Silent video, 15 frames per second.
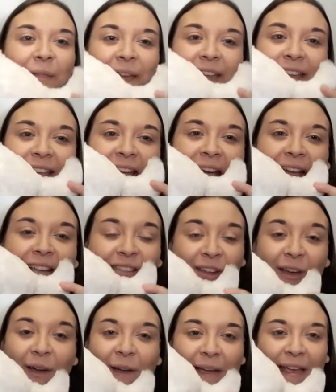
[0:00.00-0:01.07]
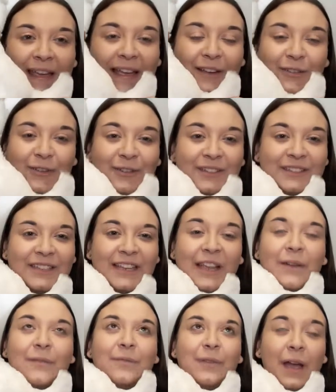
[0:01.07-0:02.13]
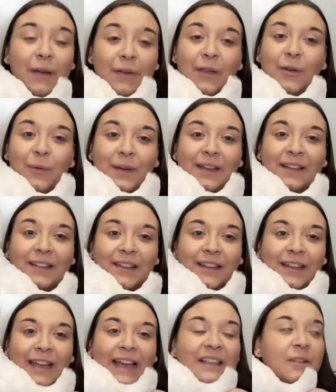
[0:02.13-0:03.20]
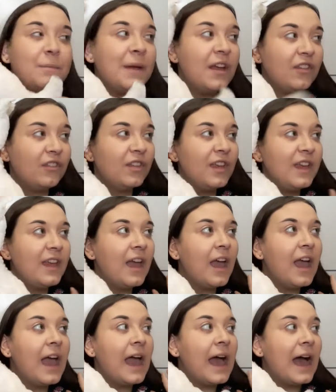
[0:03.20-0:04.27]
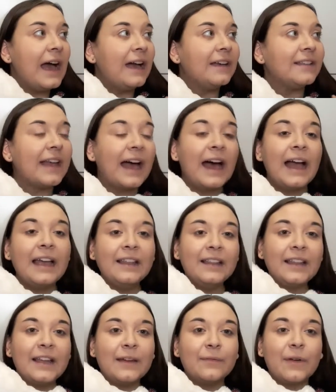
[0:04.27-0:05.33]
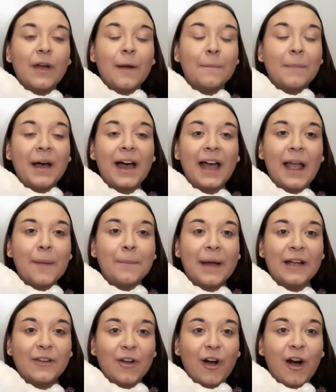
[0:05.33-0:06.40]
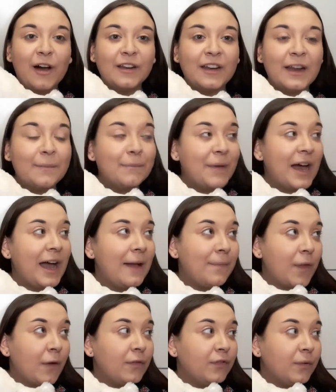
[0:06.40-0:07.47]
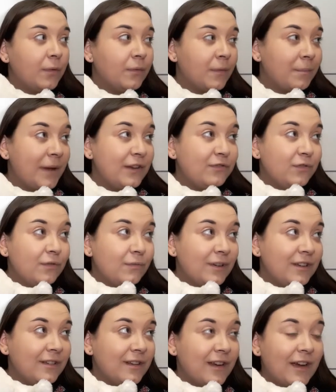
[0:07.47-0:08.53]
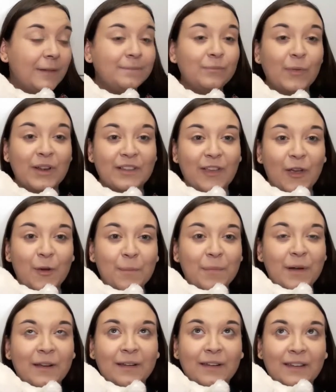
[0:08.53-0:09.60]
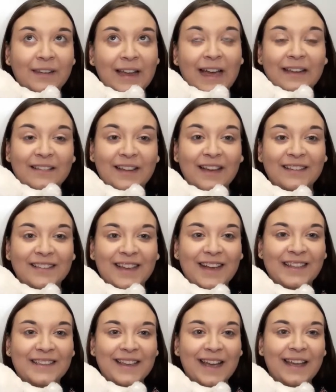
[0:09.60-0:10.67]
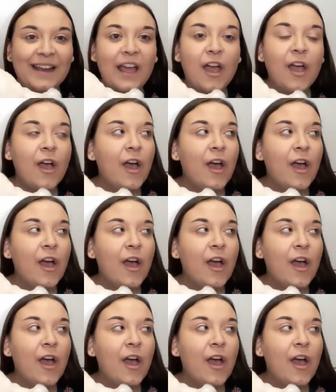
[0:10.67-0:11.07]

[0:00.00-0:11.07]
They get dirty and dusty very quickly, especially as I live at my back garden and my obviously bedroom window when it's open nine times out of ten.